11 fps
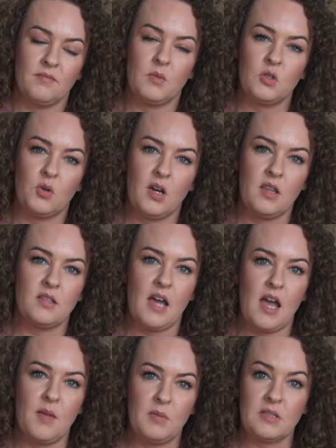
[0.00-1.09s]
majority of the
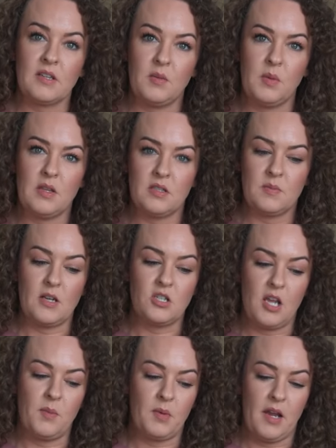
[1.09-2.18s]
time, it's gonna be this mesh
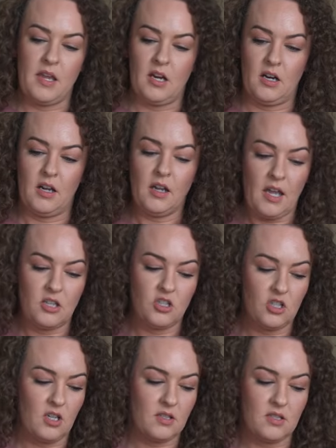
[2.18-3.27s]
tape right here. It
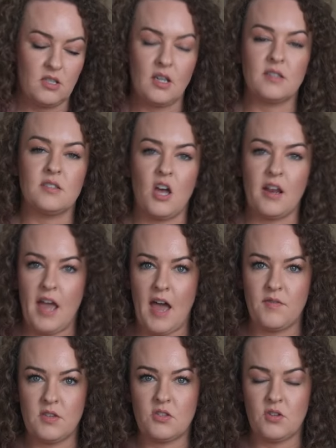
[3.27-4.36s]
just does not
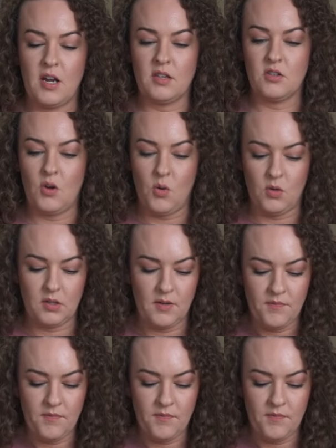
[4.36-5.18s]
have the strength to hold.